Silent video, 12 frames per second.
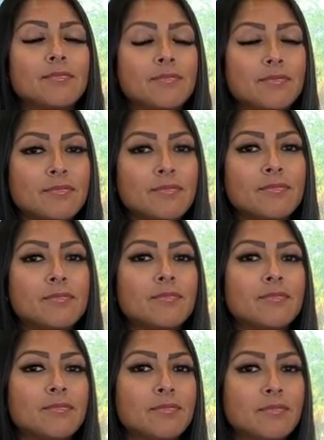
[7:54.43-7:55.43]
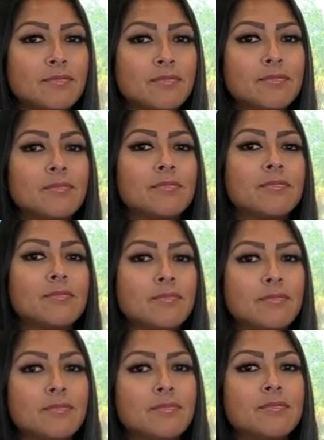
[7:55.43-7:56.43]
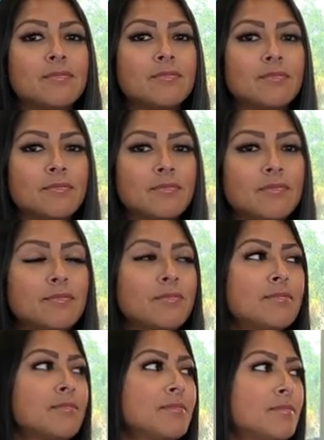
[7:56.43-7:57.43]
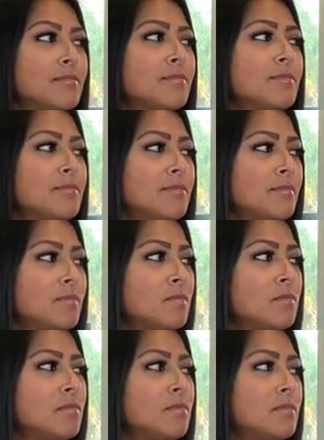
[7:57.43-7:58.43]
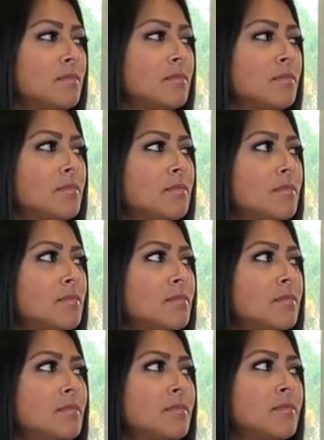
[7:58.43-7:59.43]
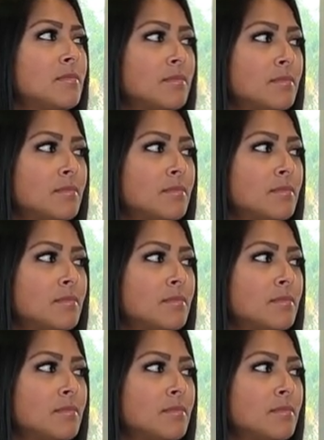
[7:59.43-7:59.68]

(not speaking)